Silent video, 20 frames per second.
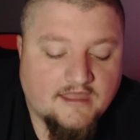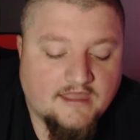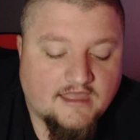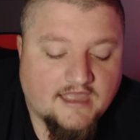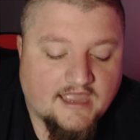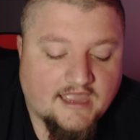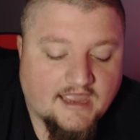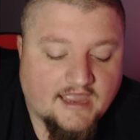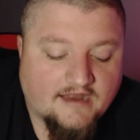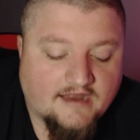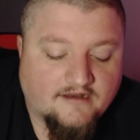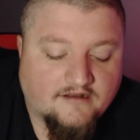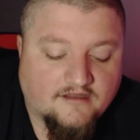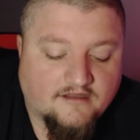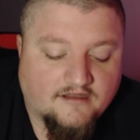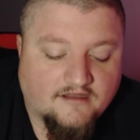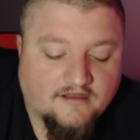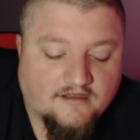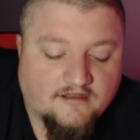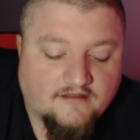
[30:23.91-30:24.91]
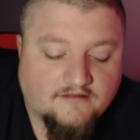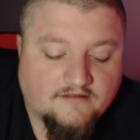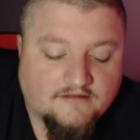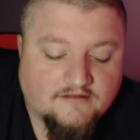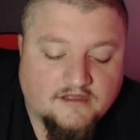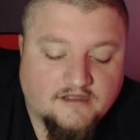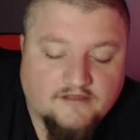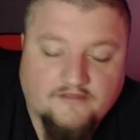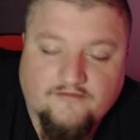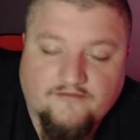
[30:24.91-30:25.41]
And
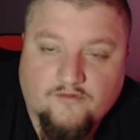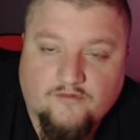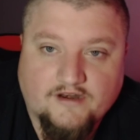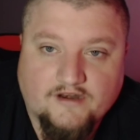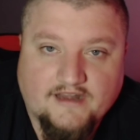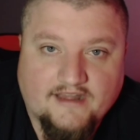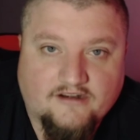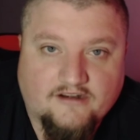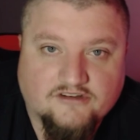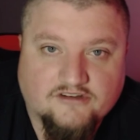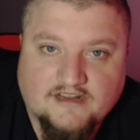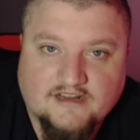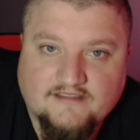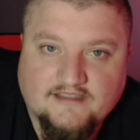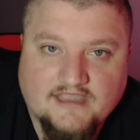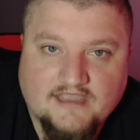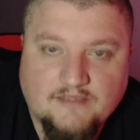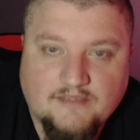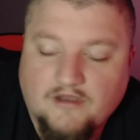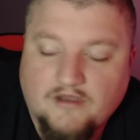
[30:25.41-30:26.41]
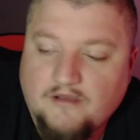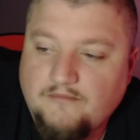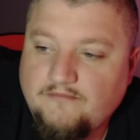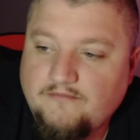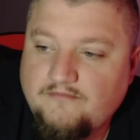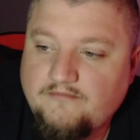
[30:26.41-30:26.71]
the 49ers are going to have to keep up.